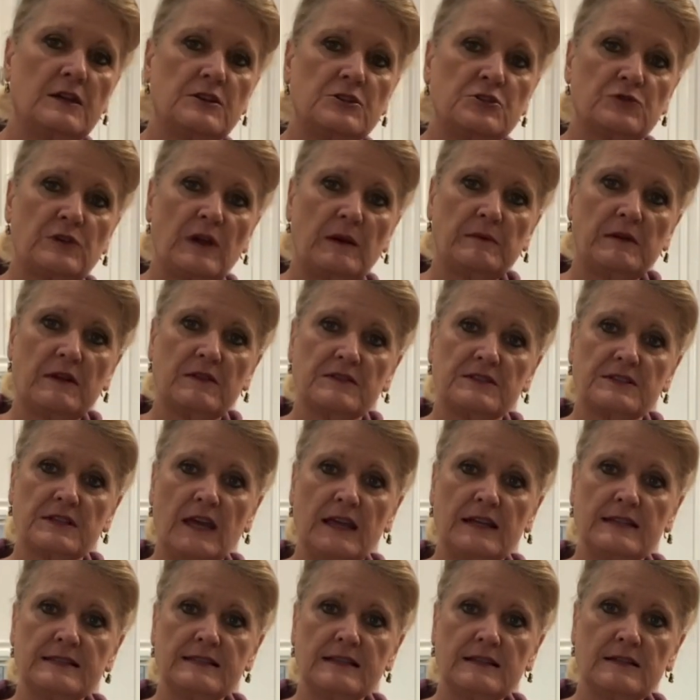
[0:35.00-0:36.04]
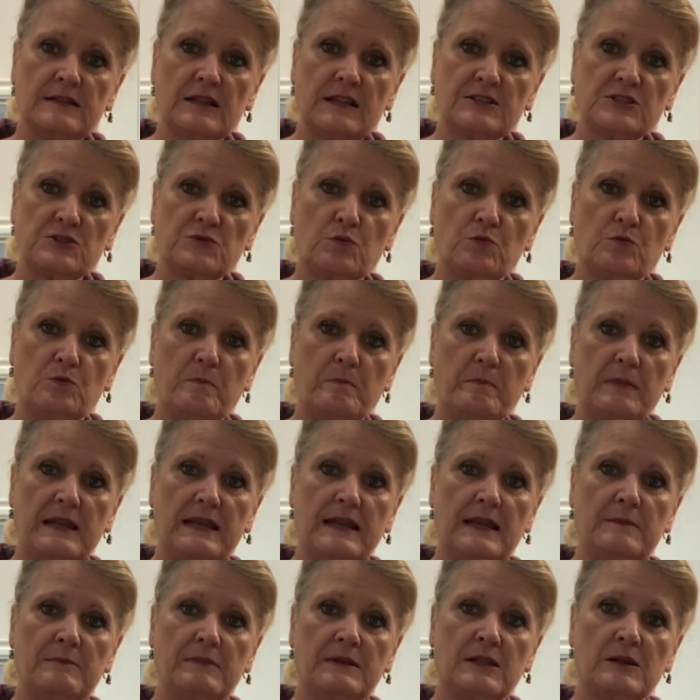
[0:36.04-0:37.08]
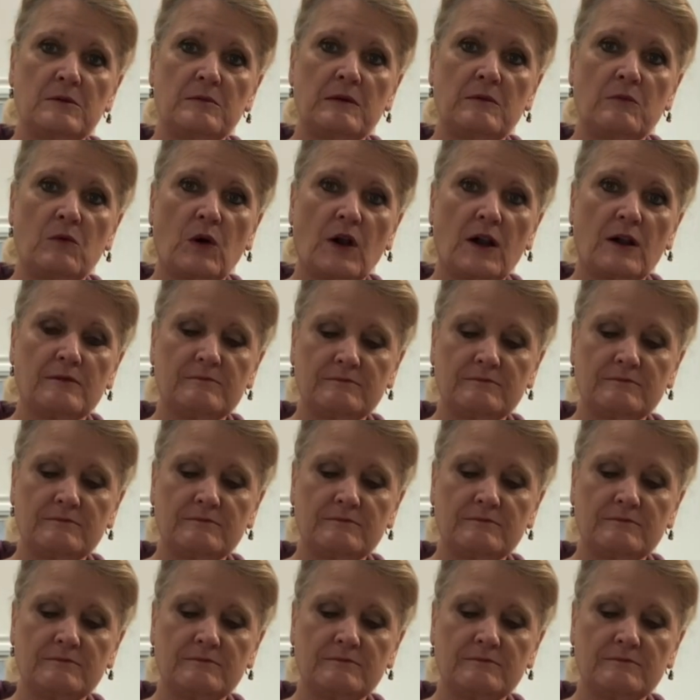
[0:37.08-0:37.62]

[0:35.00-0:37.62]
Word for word: Scrape it on the side and let's beat it up a little bit more.